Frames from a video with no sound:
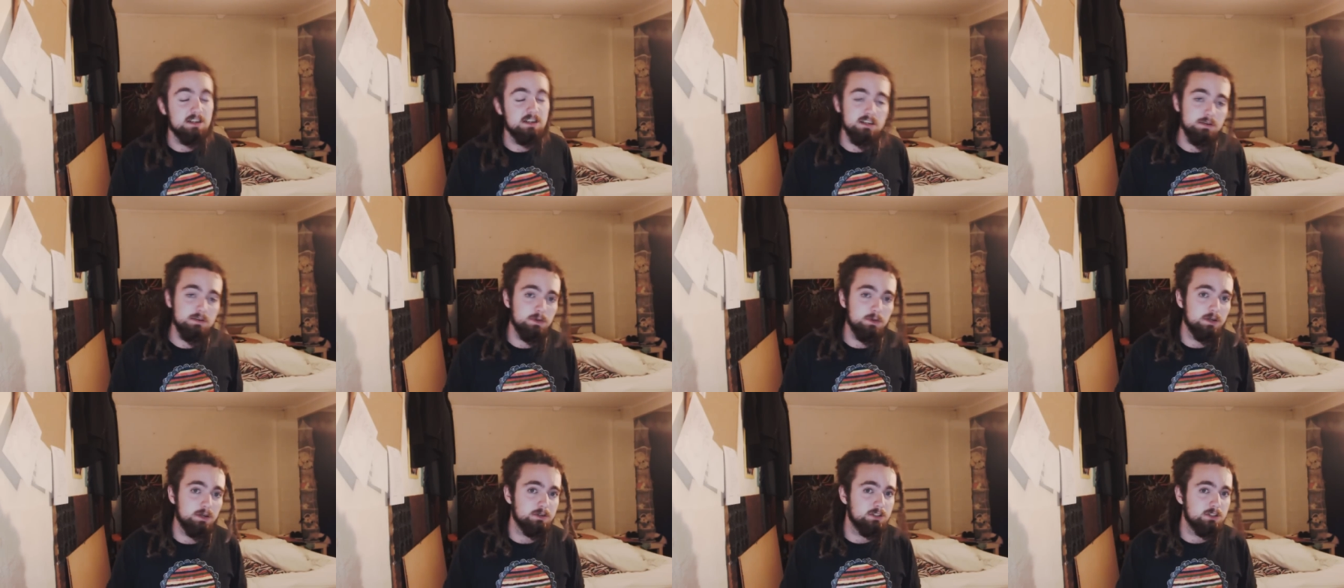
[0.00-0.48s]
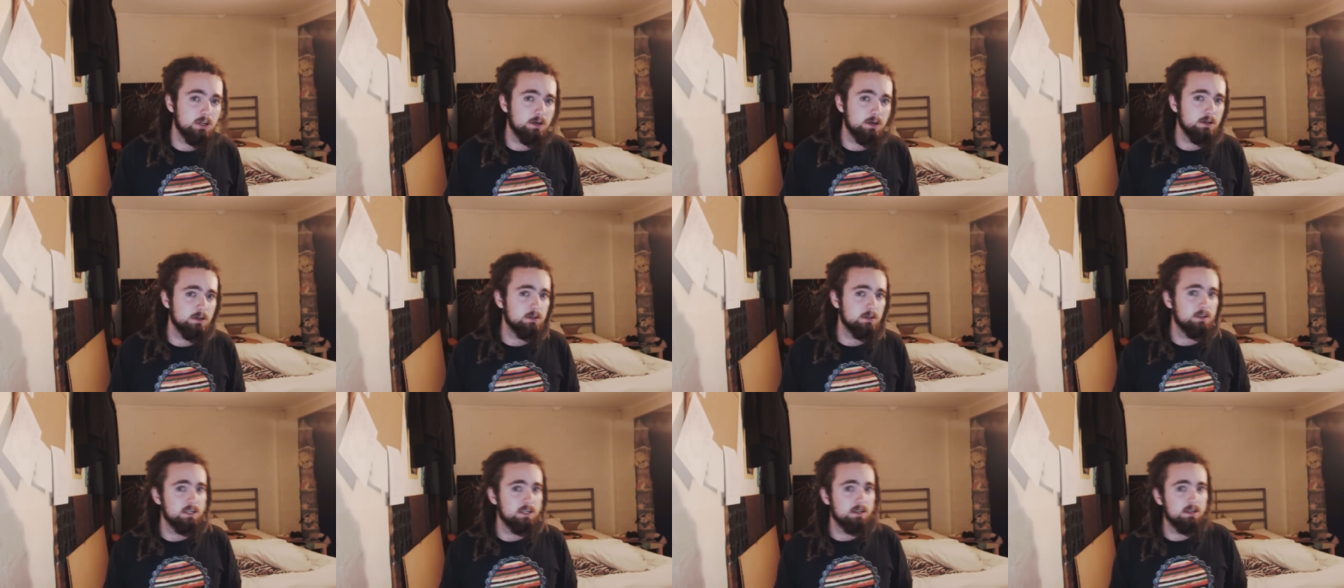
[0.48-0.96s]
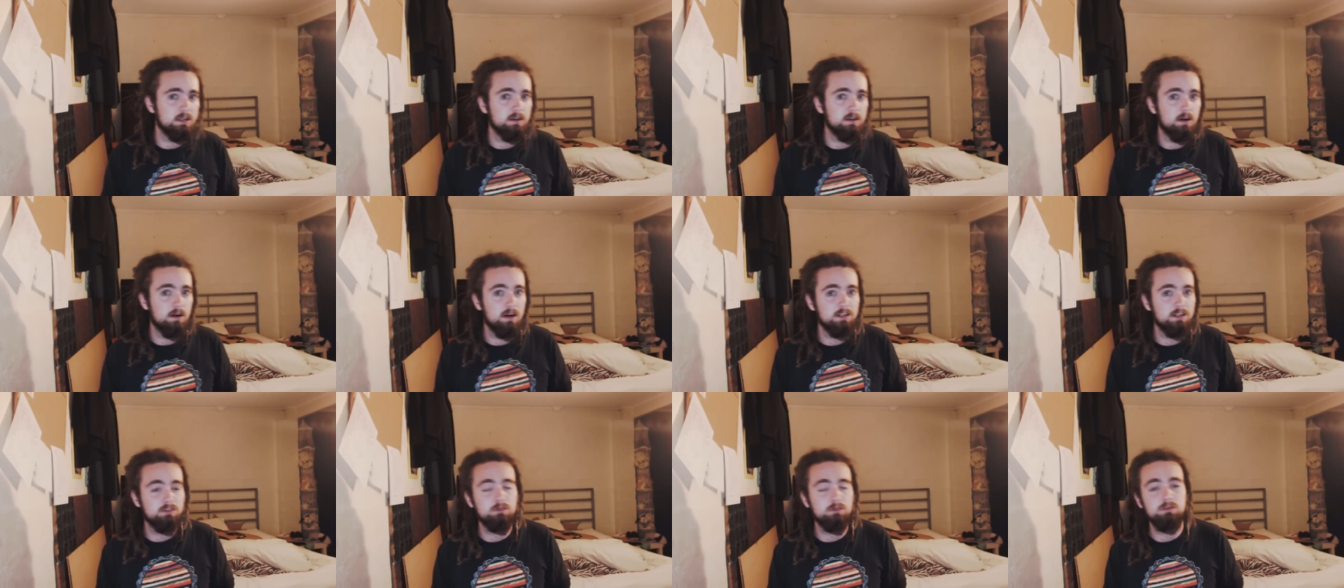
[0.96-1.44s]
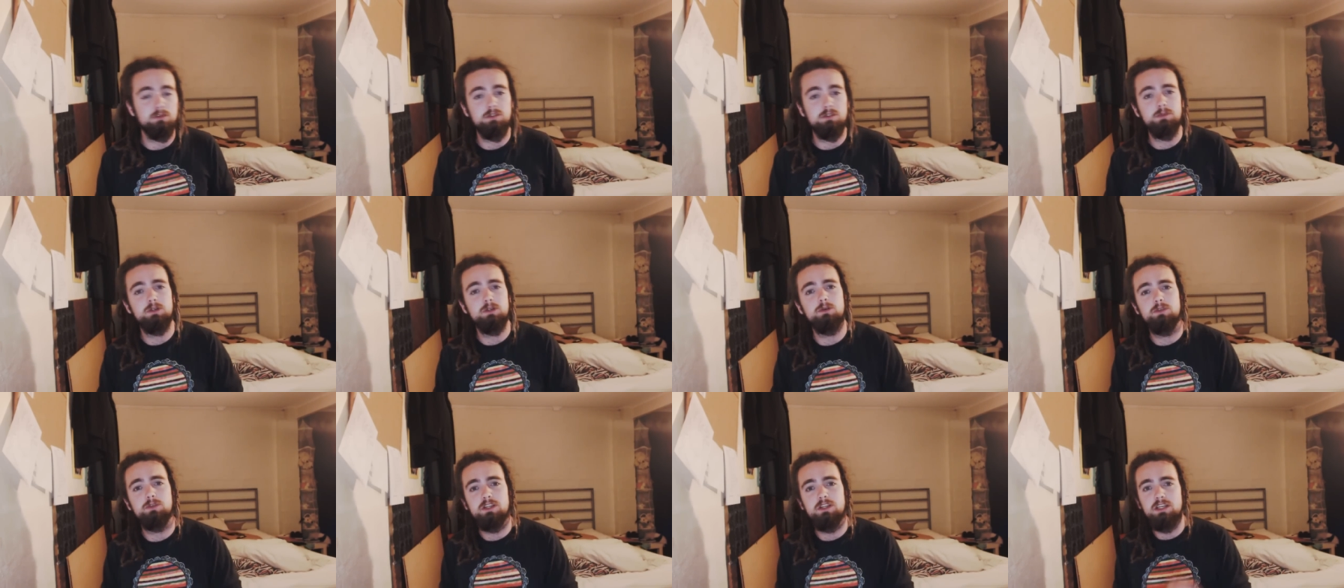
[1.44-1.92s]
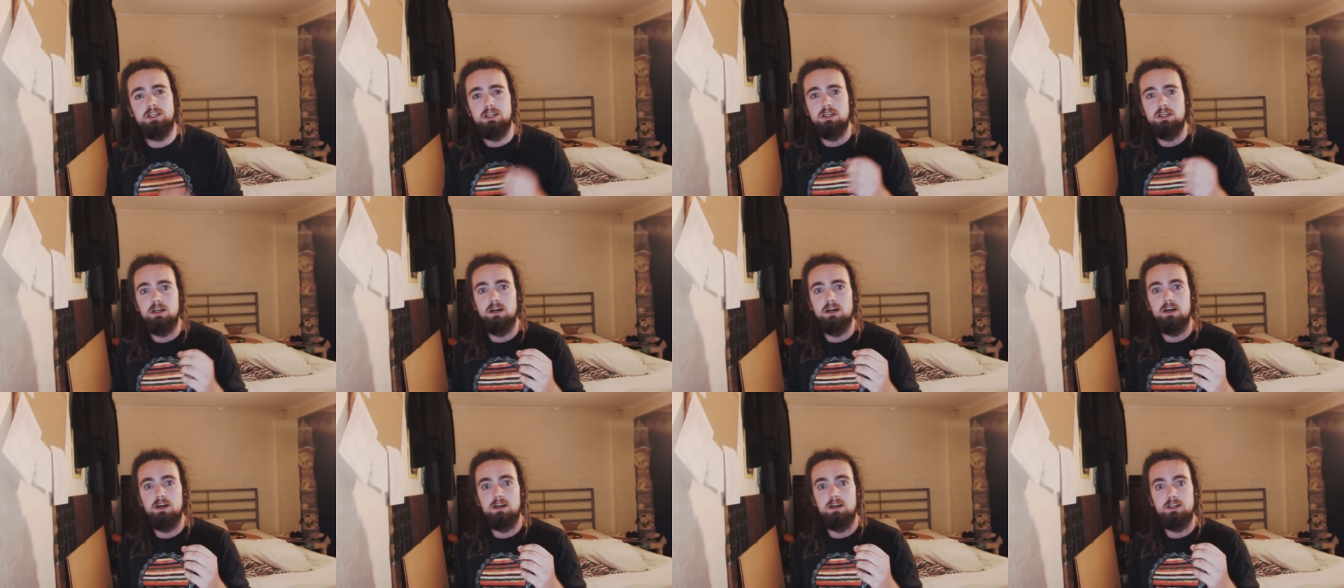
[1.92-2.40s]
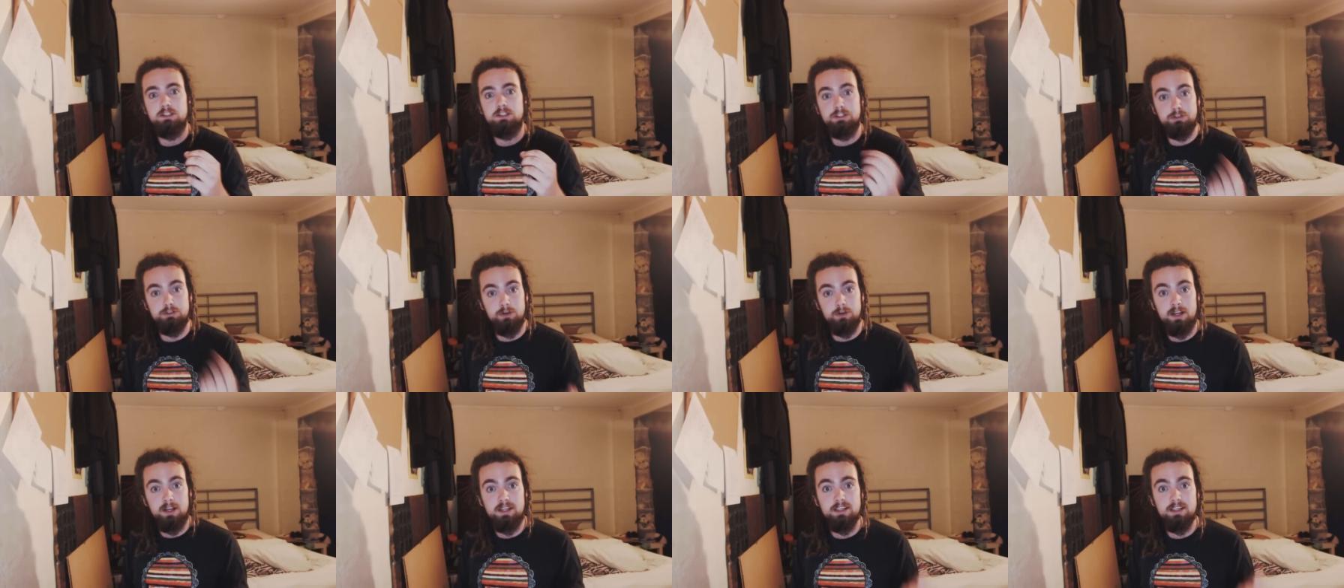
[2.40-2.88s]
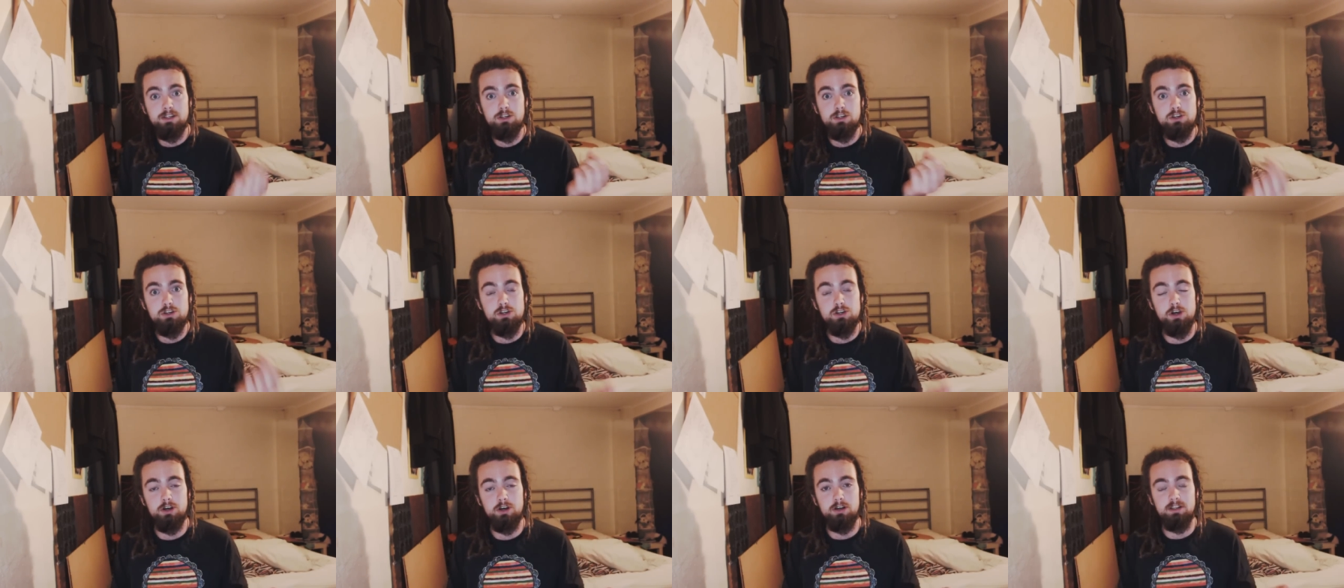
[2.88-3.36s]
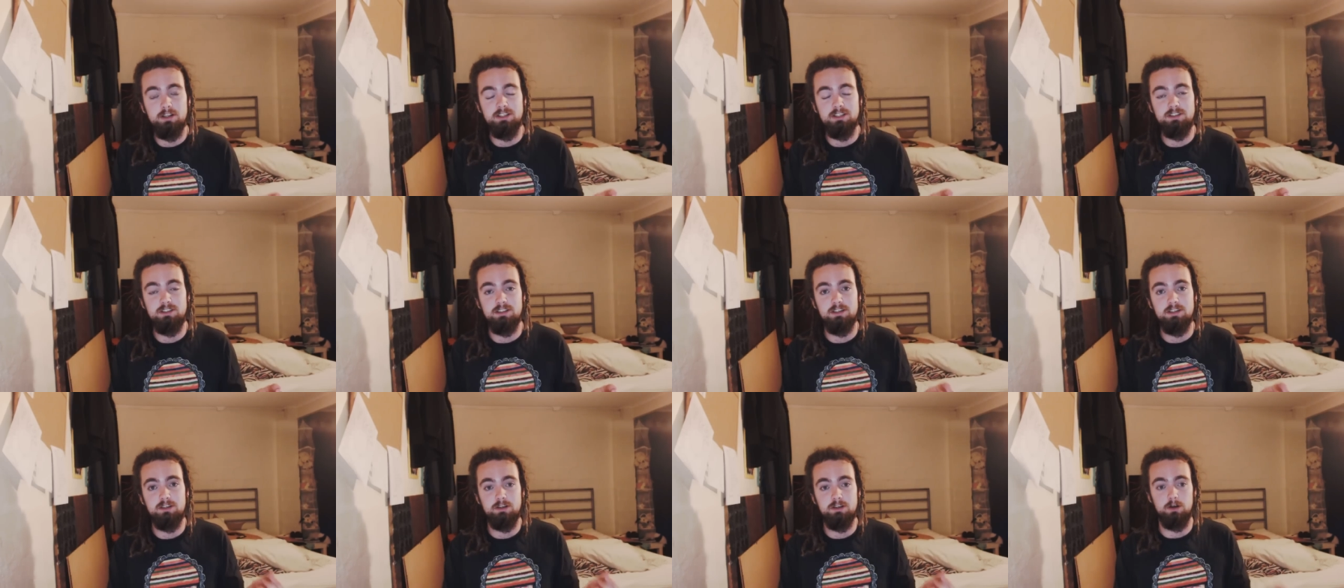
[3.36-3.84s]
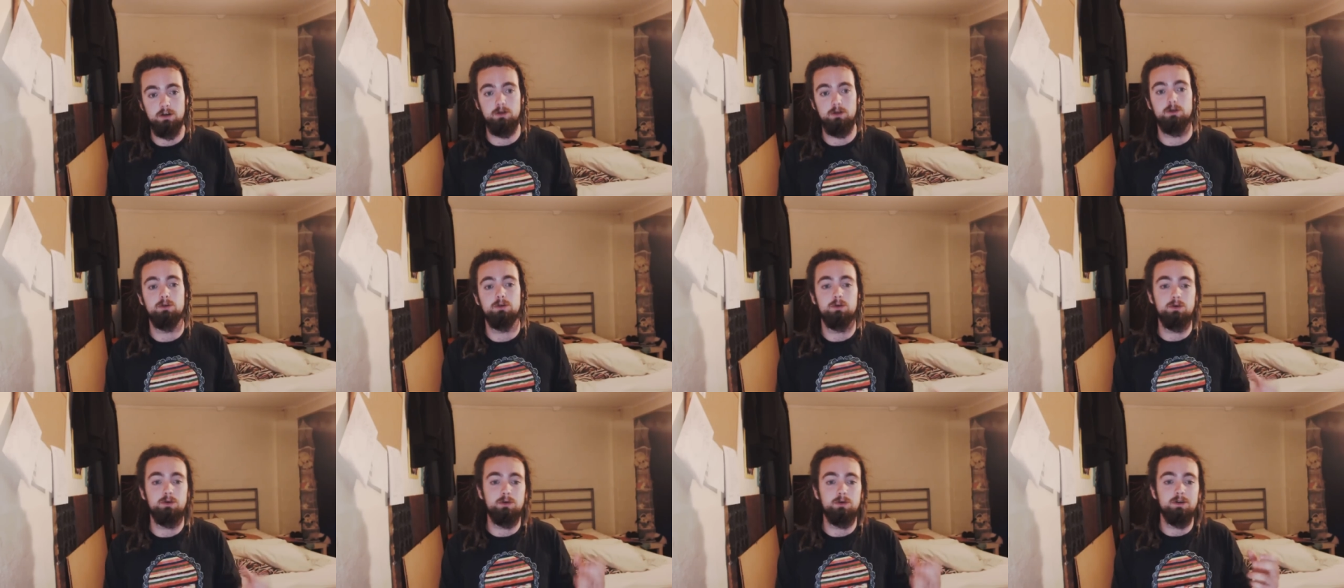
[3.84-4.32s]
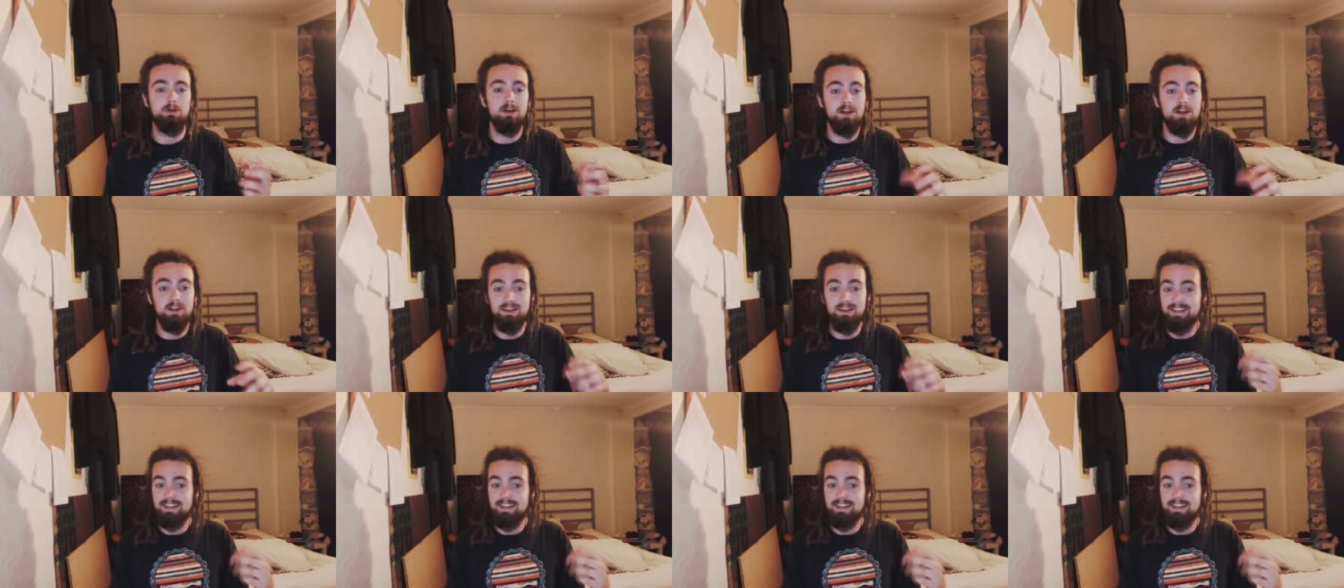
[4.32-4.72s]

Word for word: actually when I was younger in high school, was something called the uh, Australian Journalistic Code, or